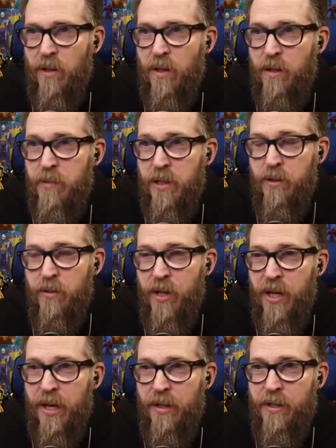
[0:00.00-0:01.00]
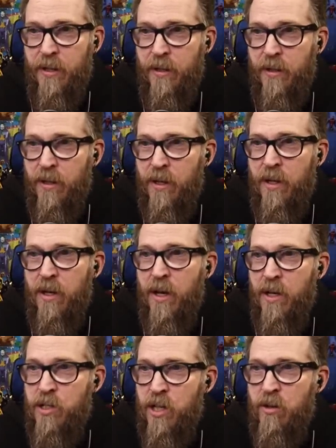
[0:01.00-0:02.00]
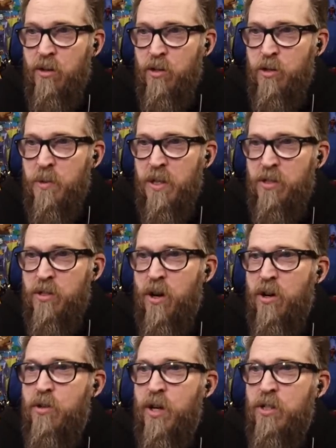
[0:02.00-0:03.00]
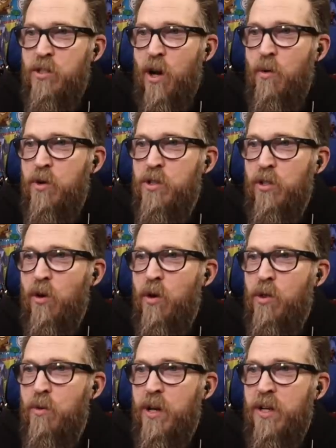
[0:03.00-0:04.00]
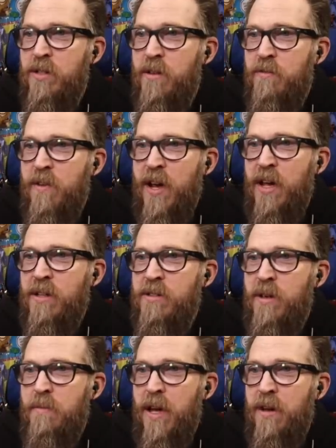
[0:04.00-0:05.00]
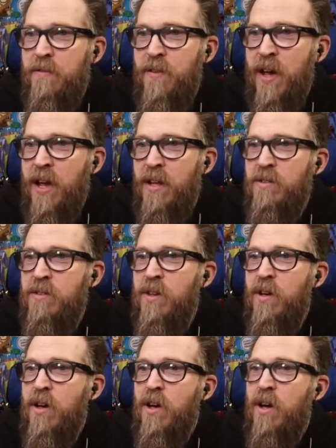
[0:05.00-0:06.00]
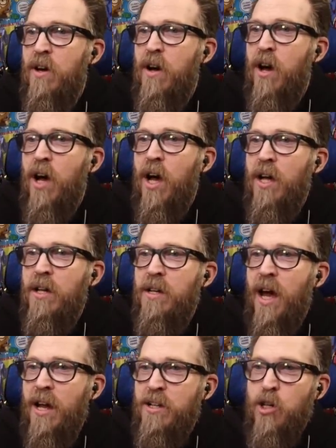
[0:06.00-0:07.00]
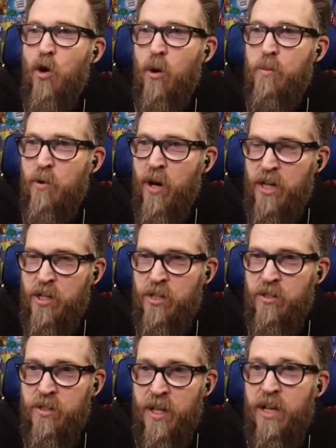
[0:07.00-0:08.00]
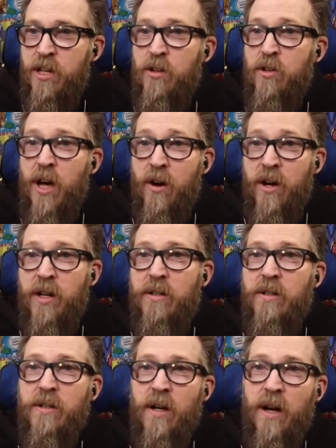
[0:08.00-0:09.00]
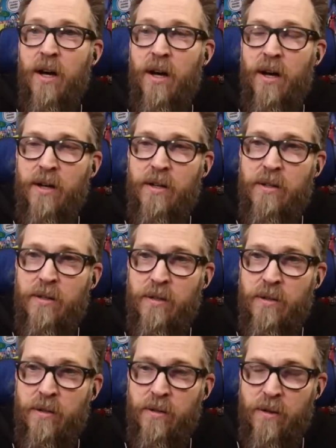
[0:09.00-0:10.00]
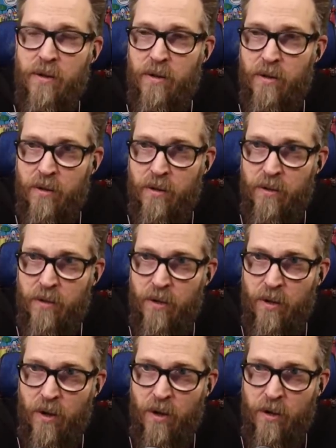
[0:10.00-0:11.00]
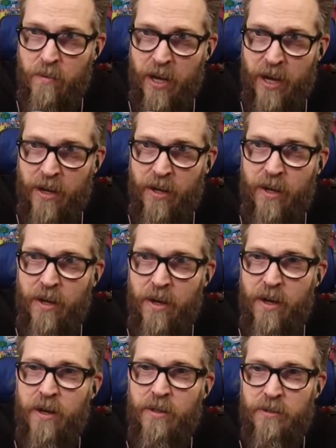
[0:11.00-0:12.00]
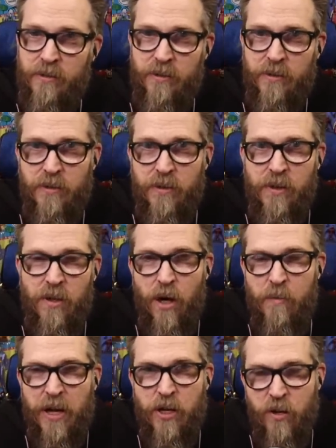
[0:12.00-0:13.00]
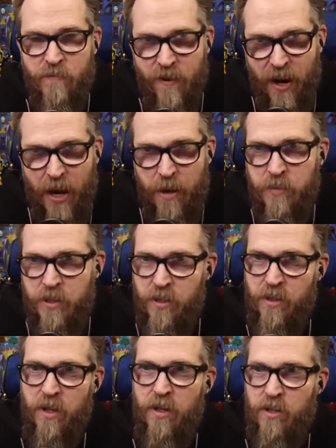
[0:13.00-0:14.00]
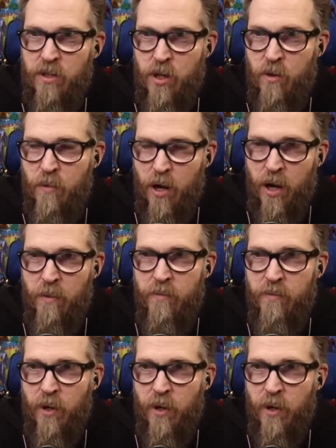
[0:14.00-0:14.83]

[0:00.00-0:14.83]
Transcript: I've been through that. Uh, she introduced me to Star Trek, Star Wars, and Lord of the Rings. Fans make fans, uh, not corporations. Thank you, Garrett. Uh, all my uh, all my good vibes to your mom.